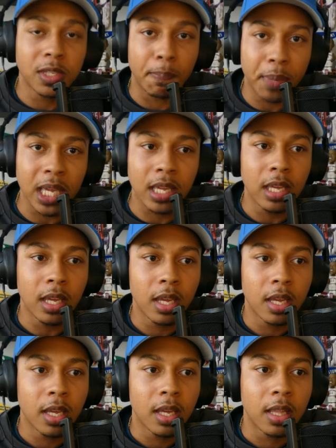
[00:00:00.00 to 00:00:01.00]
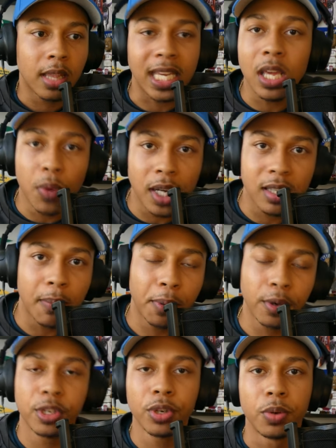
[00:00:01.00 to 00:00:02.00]
to be, like he was in
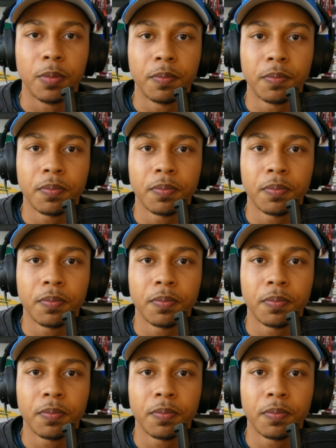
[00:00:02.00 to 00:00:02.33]
Purdue.